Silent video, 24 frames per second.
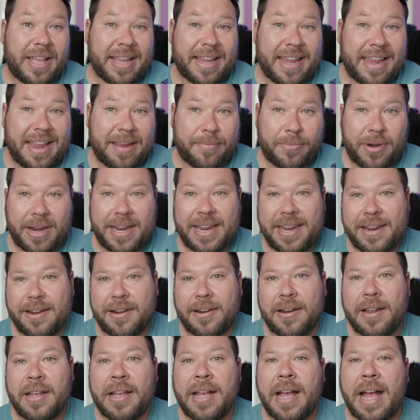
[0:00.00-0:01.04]
like I am right
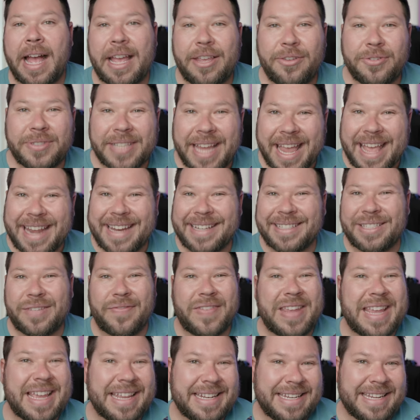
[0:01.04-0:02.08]
here, I use Canon's
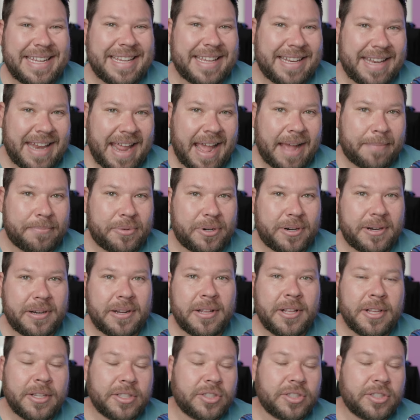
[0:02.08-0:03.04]
VND adapter,